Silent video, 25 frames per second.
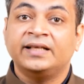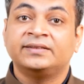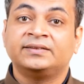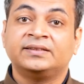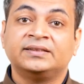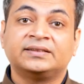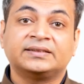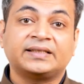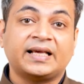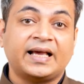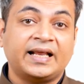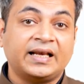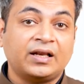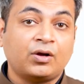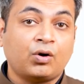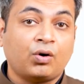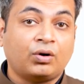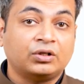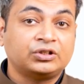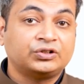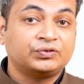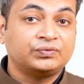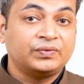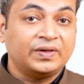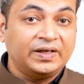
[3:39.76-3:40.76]
as this can
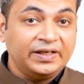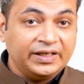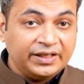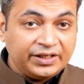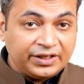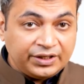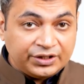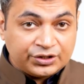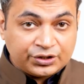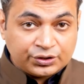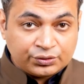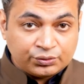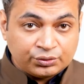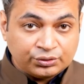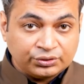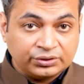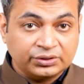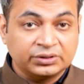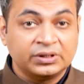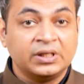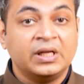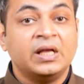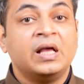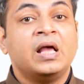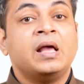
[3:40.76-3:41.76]
cause swelling
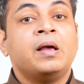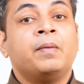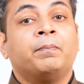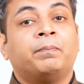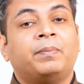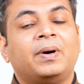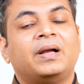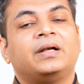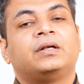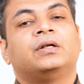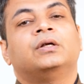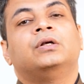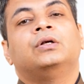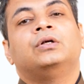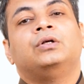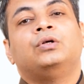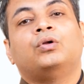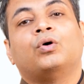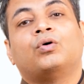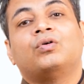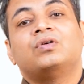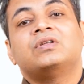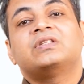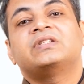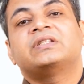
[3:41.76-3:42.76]
issues. But
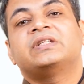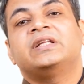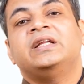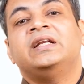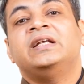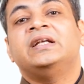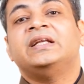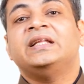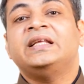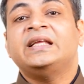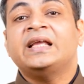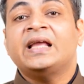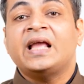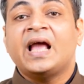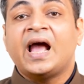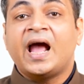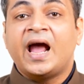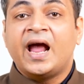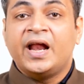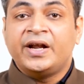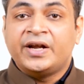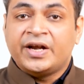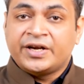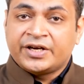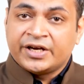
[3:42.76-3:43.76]
don't stay
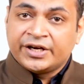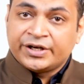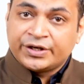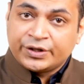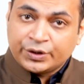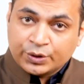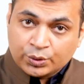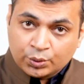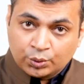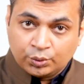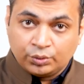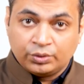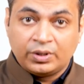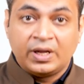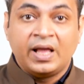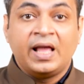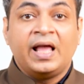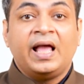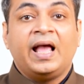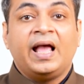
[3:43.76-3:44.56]
dehydrated too,